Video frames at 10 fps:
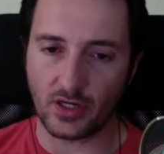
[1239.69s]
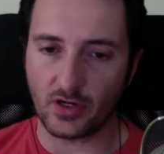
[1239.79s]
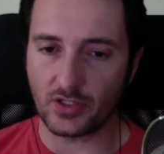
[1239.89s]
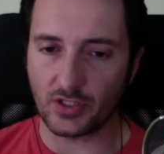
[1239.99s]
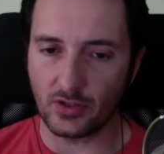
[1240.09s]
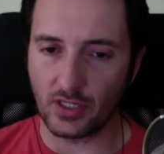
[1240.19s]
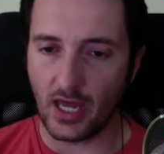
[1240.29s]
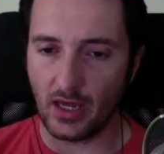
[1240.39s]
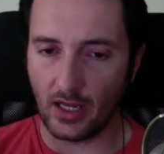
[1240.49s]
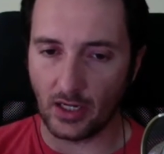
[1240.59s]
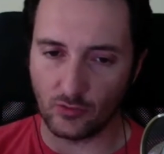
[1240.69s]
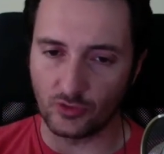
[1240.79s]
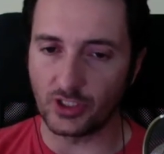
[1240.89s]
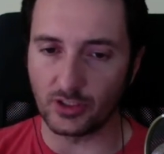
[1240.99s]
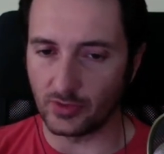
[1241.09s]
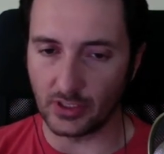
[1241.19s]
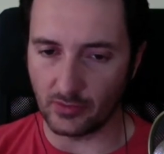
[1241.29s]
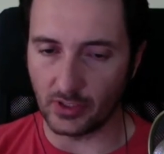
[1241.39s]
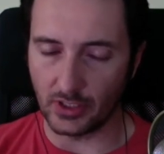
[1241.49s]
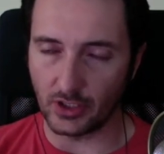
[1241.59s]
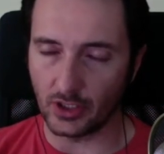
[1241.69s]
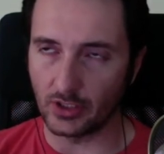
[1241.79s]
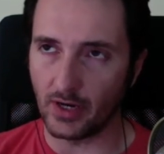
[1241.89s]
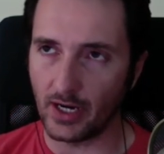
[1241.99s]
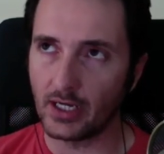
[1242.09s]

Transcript: years to get like really, really, really good, right?